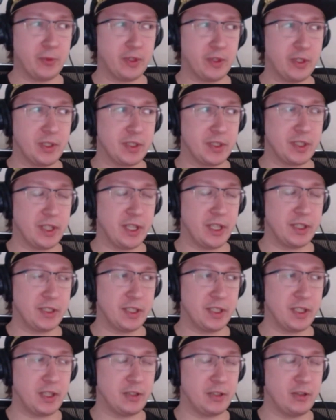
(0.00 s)
with an
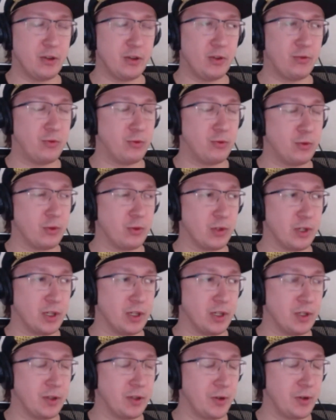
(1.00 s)
idea, I don't know, for